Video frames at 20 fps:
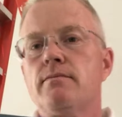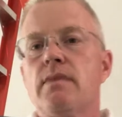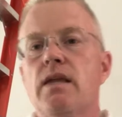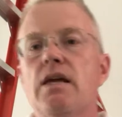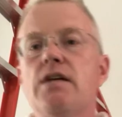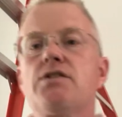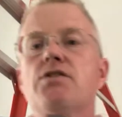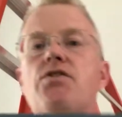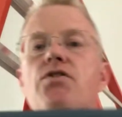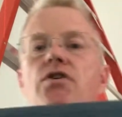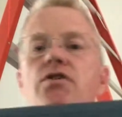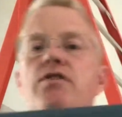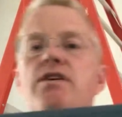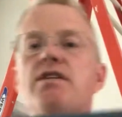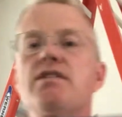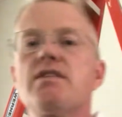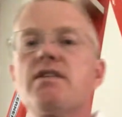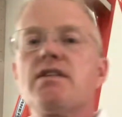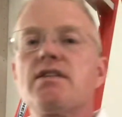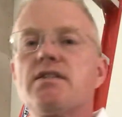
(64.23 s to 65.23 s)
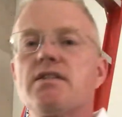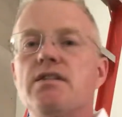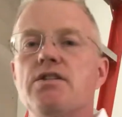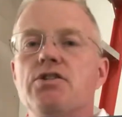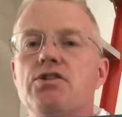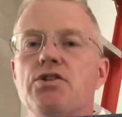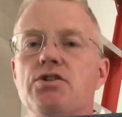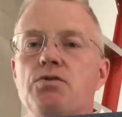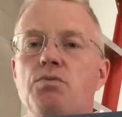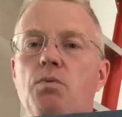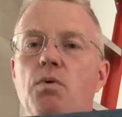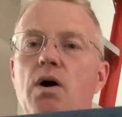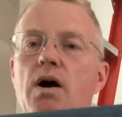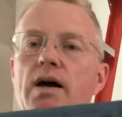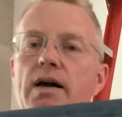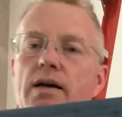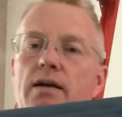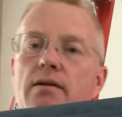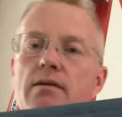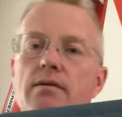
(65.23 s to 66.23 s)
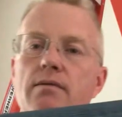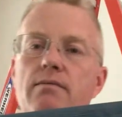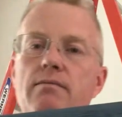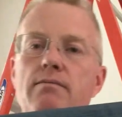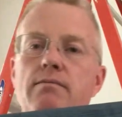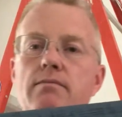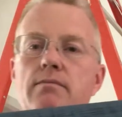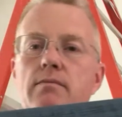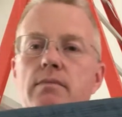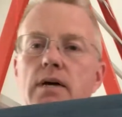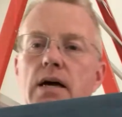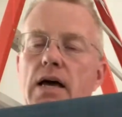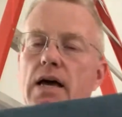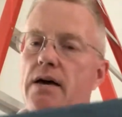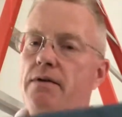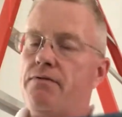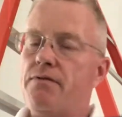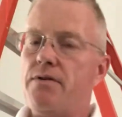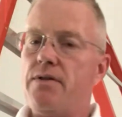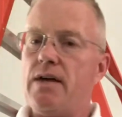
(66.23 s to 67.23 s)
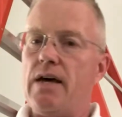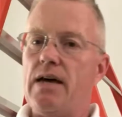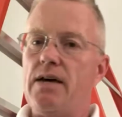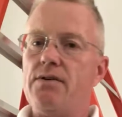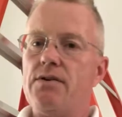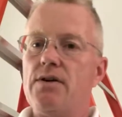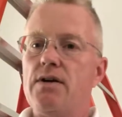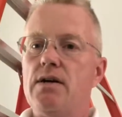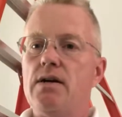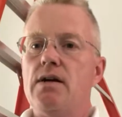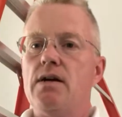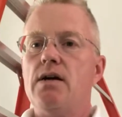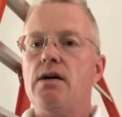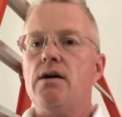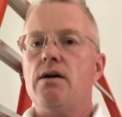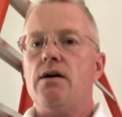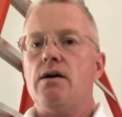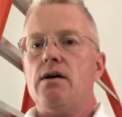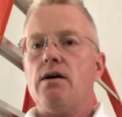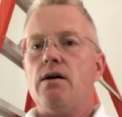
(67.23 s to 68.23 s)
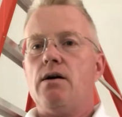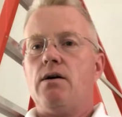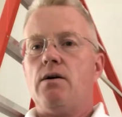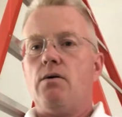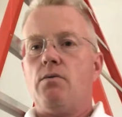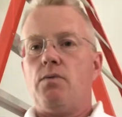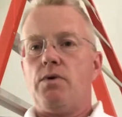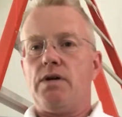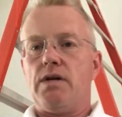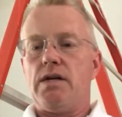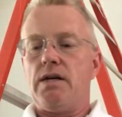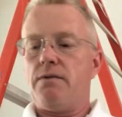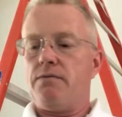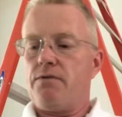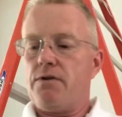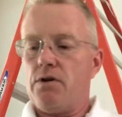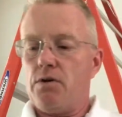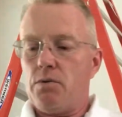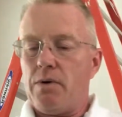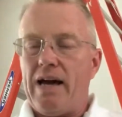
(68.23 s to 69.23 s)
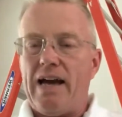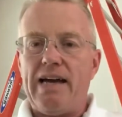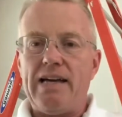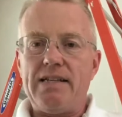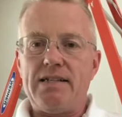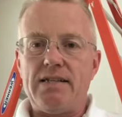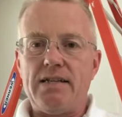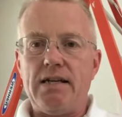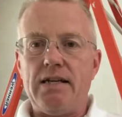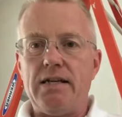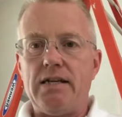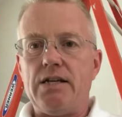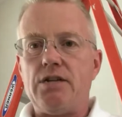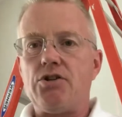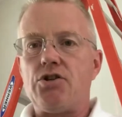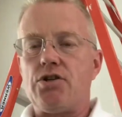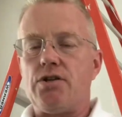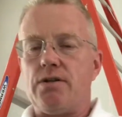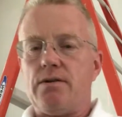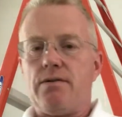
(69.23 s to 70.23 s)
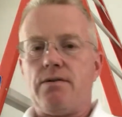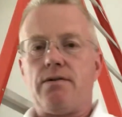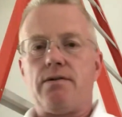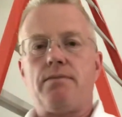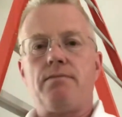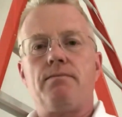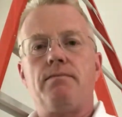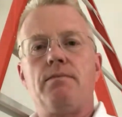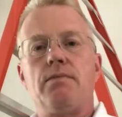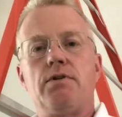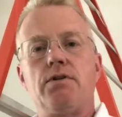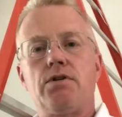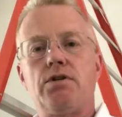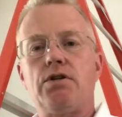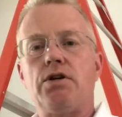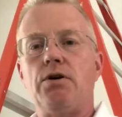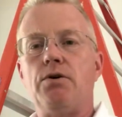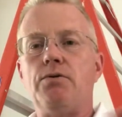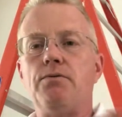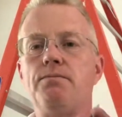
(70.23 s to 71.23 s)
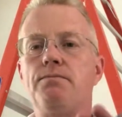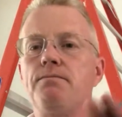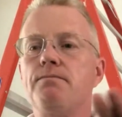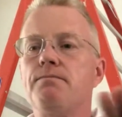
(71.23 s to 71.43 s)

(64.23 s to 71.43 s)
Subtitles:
is 36 inches wide. Half of that would give you 18 inches. So,